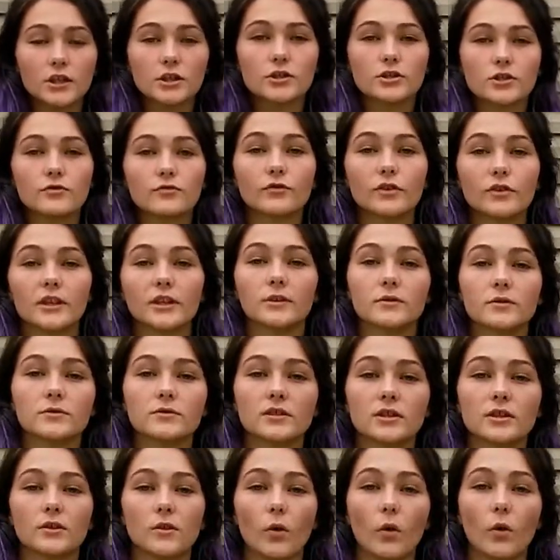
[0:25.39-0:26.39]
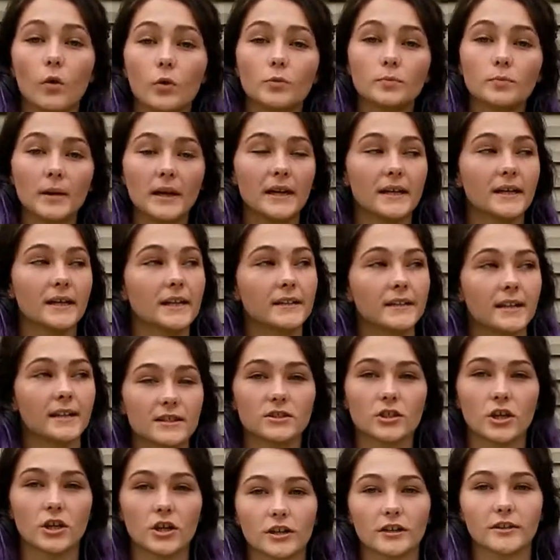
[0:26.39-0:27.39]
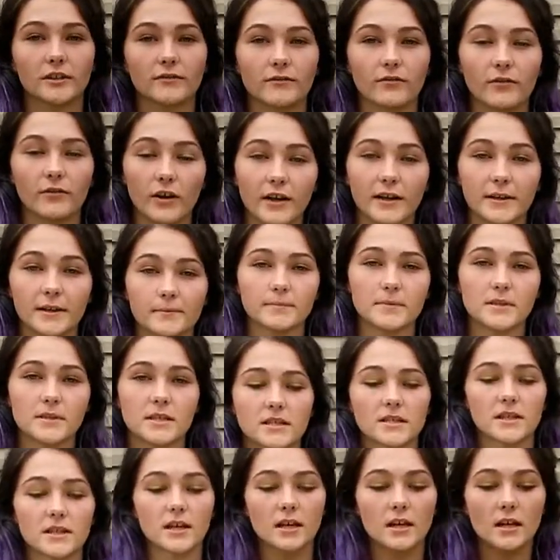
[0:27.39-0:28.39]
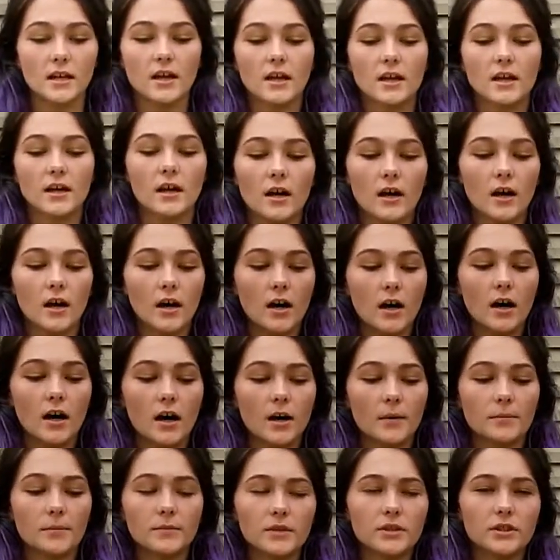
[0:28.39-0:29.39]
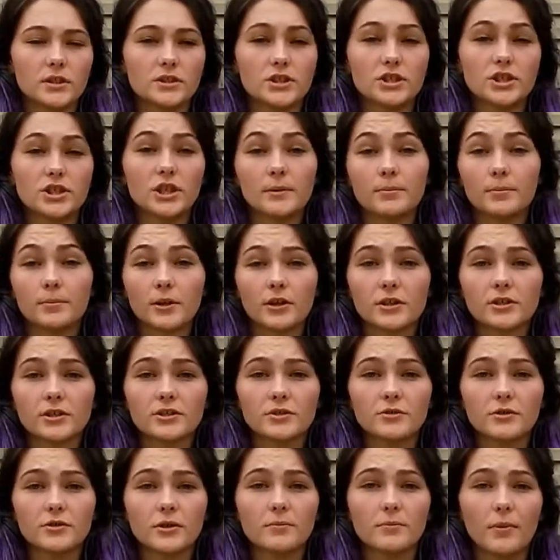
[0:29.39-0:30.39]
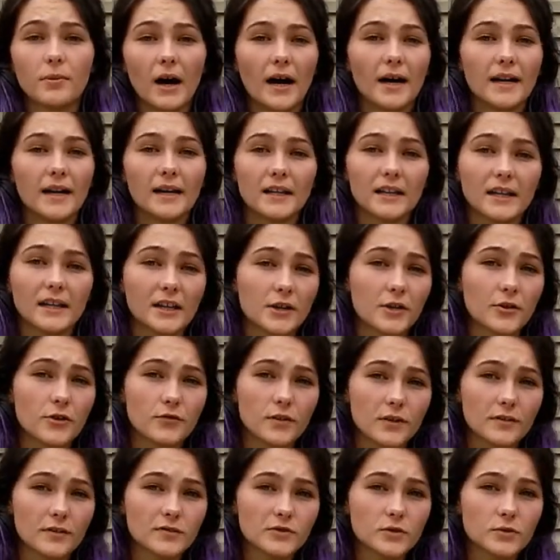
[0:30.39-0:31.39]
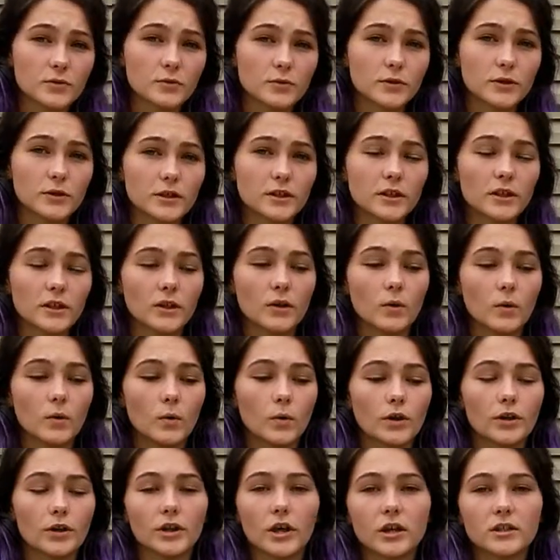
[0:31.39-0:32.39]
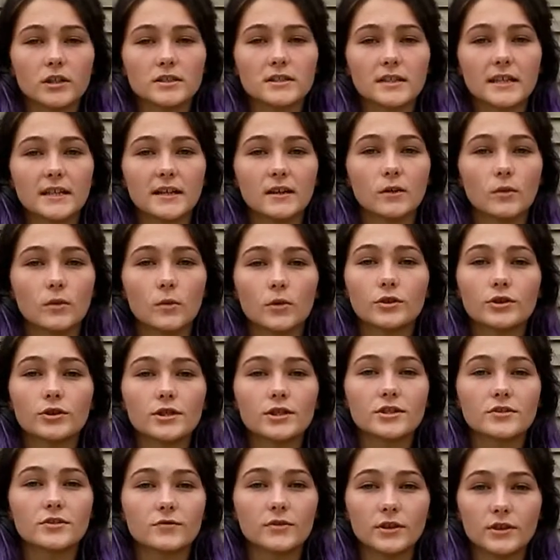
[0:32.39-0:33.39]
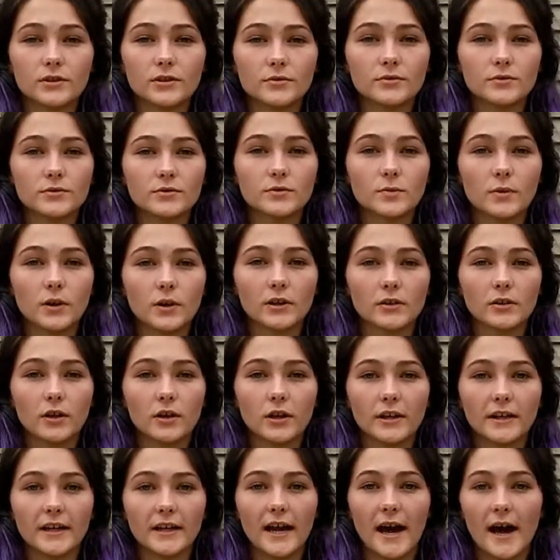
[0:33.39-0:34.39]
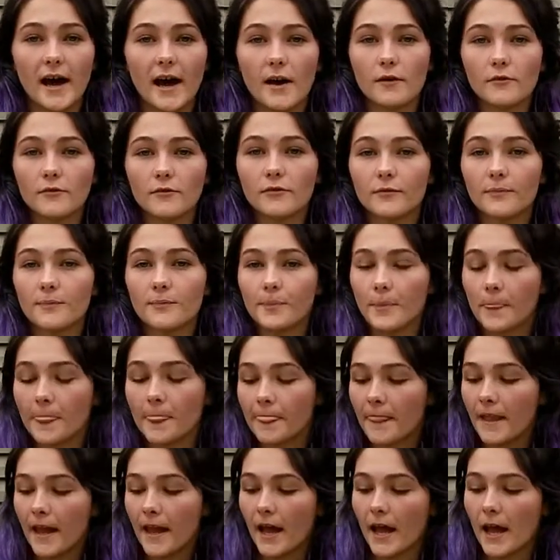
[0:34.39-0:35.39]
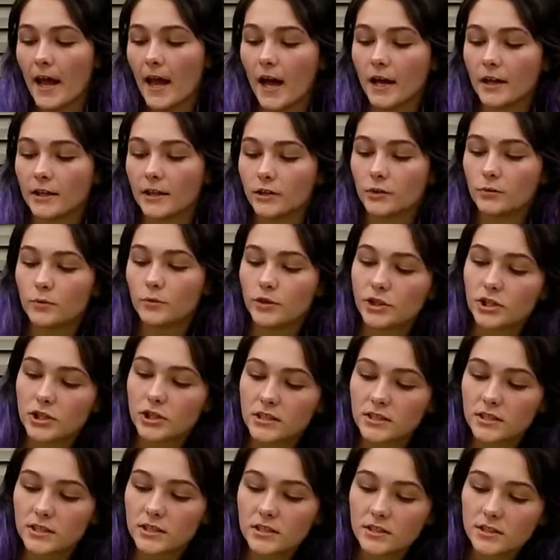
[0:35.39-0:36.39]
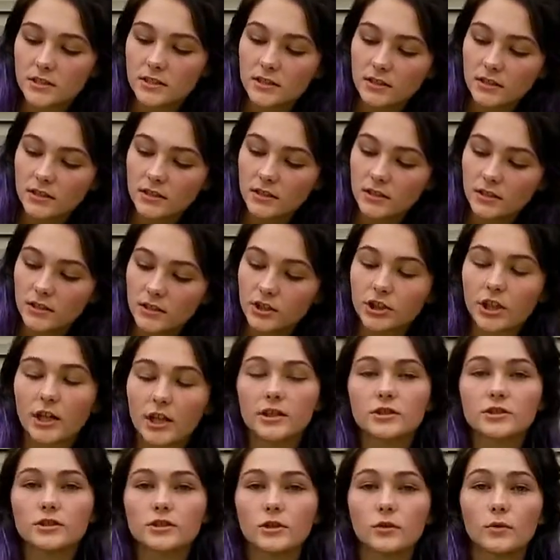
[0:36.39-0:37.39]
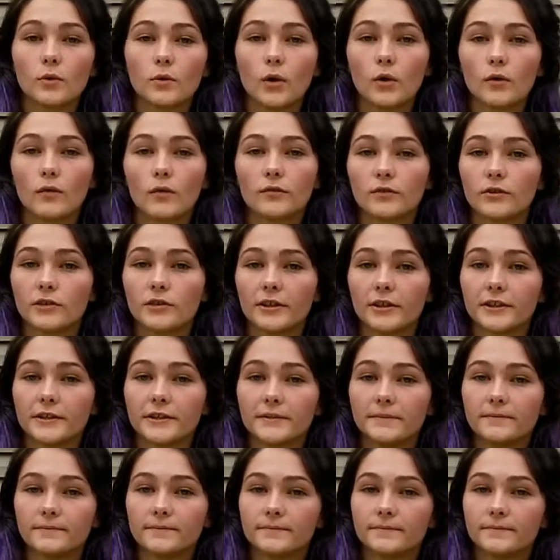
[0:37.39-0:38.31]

to reuse an old painting that's already framed. It's cheaper because you can buy it at like a thrift store or a yard sale, or just reuse one you already have. And you would just gesso over it.